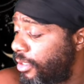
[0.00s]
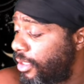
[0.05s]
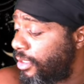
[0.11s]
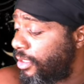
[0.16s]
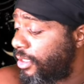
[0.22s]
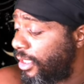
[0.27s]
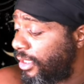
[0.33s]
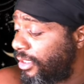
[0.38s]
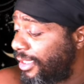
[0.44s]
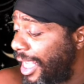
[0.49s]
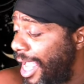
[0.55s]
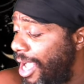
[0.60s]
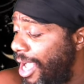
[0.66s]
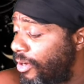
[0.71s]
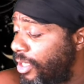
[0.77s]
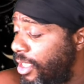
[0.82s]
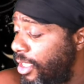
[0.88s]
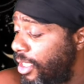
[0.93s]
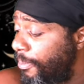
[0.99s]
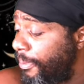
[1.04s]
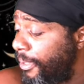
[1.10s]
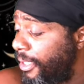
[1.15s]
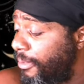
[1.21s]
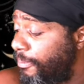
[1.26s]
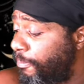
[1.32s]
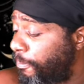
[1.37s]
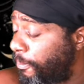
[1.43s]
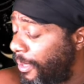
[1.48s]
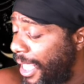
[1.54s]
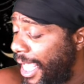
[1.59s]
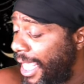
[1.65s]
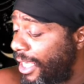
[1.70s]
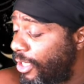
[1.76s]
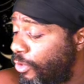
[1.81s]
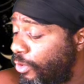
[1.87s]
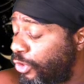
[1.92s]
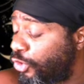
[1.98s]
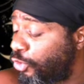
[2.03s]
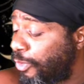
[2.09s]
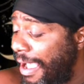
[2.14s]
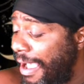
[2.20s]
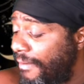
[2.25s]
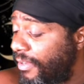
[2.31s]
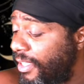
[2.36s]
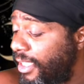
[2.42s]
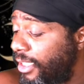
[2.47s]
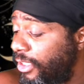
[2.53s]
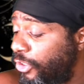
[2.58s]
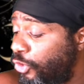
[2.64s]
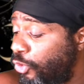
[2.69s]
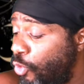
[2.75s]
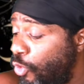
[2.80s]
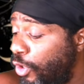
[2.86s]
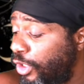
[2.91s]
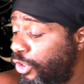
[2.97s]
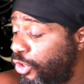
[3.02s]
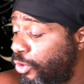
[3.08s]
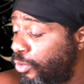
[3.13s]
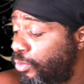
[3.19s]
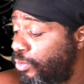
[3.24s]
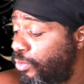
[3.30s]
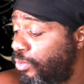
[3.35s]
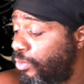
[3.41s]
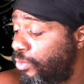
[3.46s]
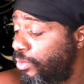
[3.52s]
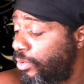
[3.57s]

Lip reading: This child could be planning on traveling towards you.